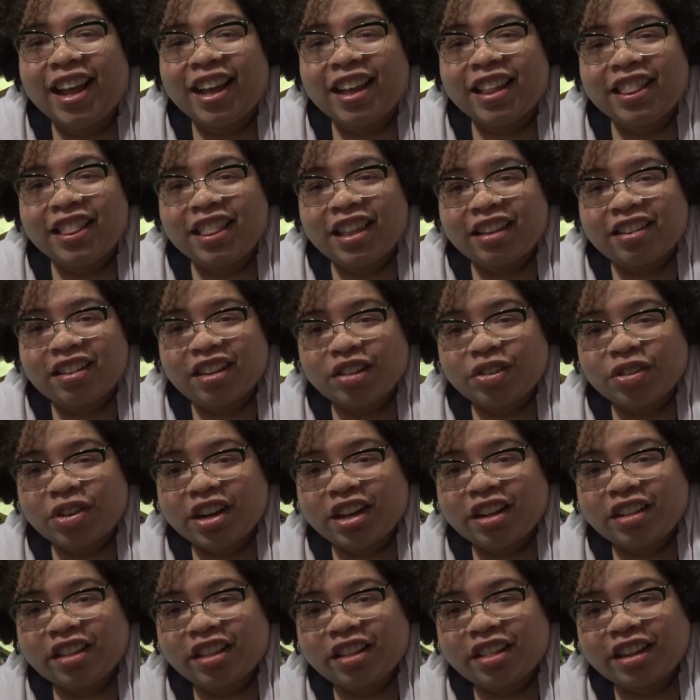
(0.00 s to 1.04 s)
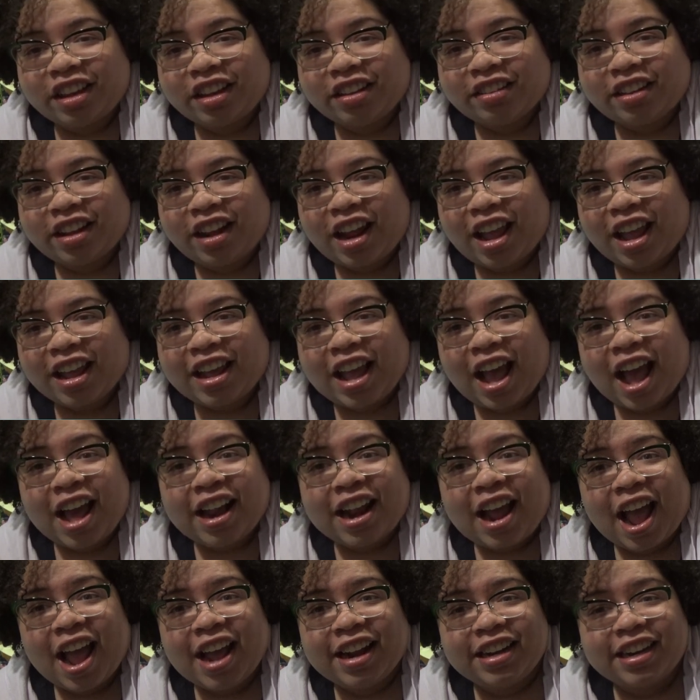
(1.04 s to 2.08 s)
this is one of the things that I
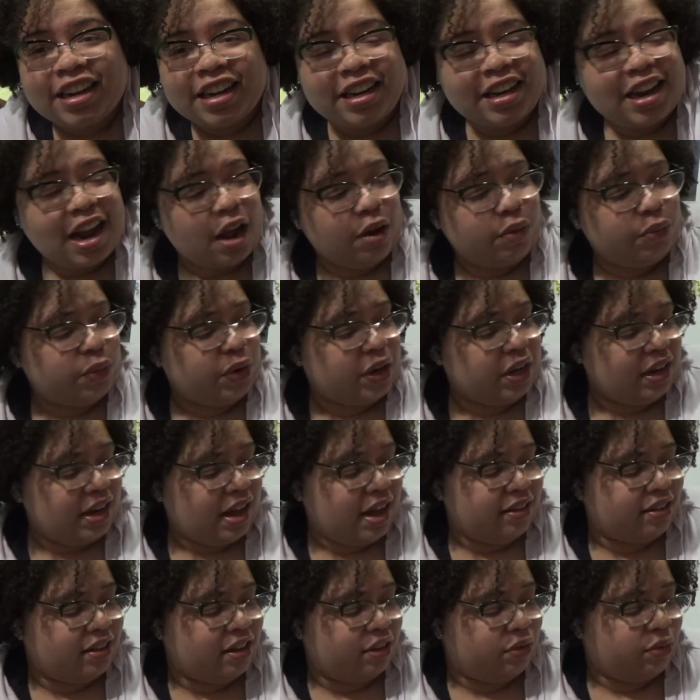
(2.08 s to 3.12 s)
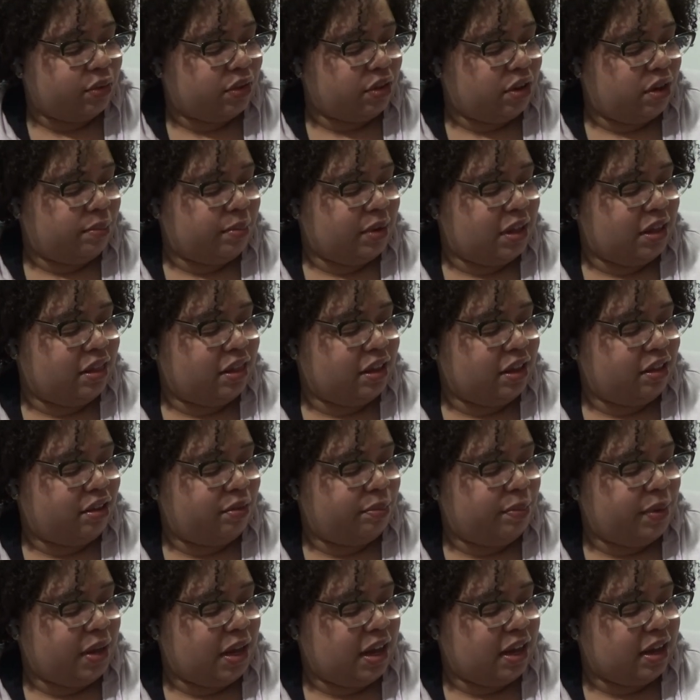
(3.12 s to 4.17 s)
got. I did not realize this was going to be this
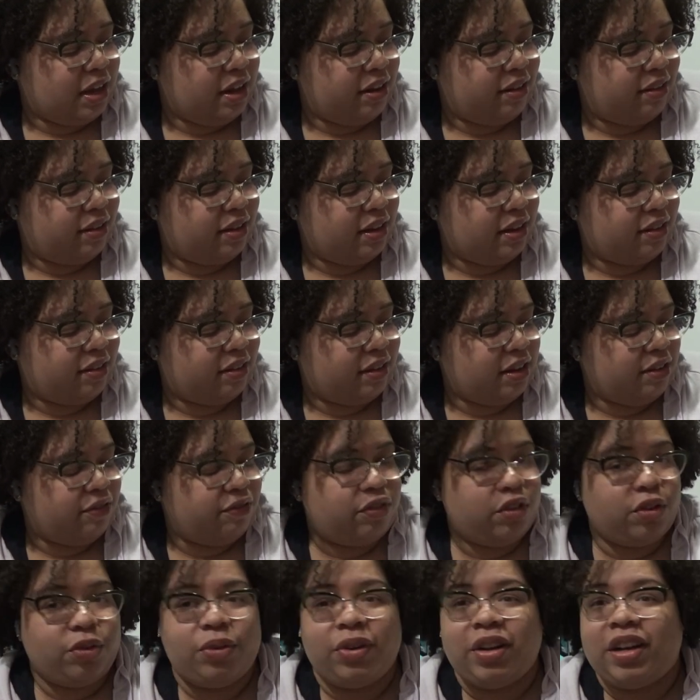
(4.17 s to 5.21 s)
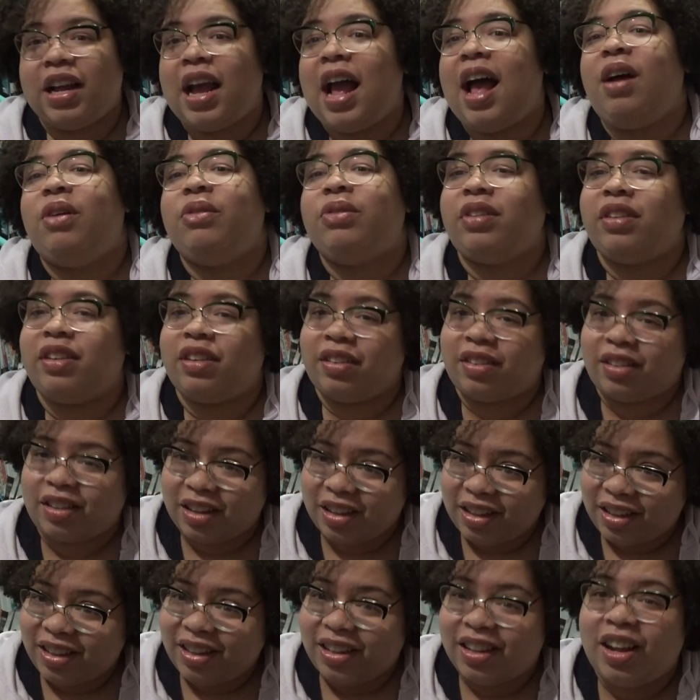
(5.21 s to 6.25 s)
big. It's sixteen fluid ounces
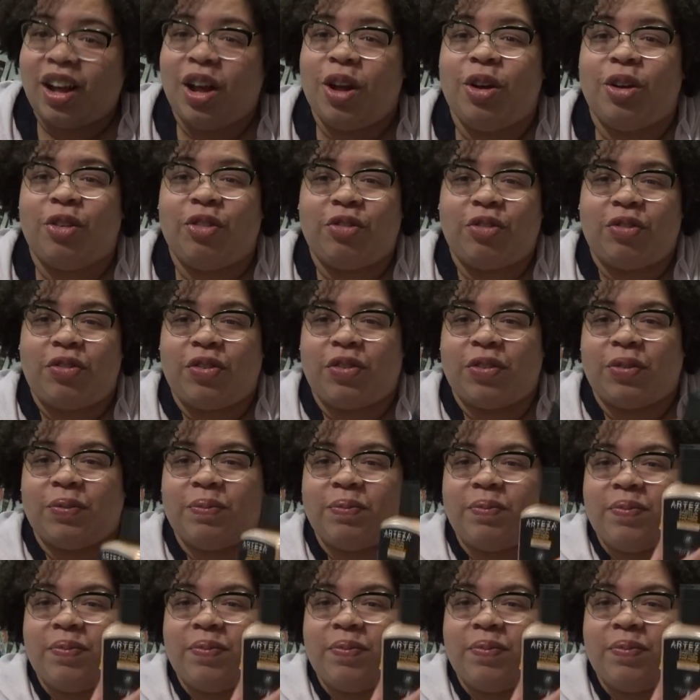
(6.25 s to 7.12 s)
of